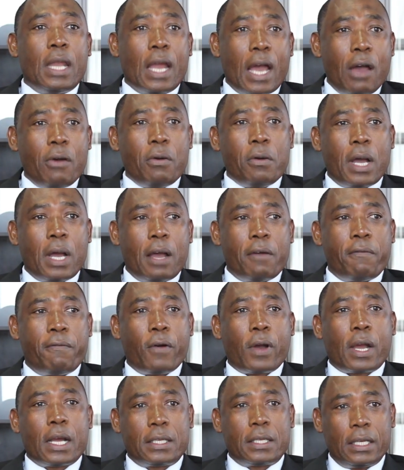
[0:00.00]
now
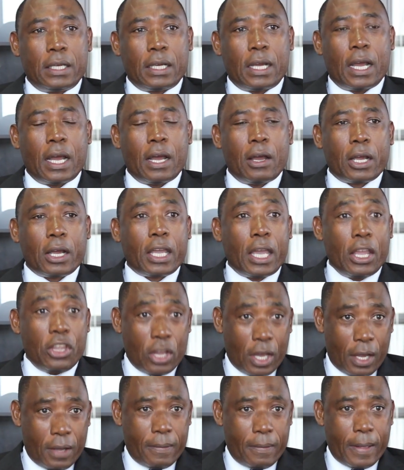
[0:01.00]
focusing
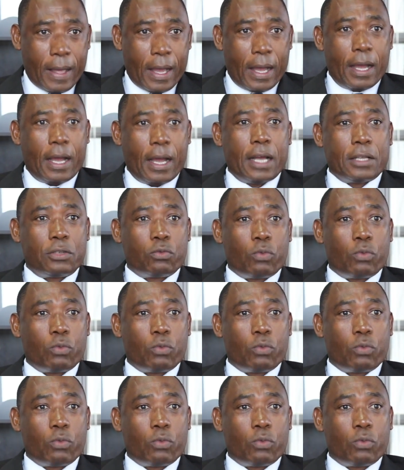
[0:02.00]
Kenya as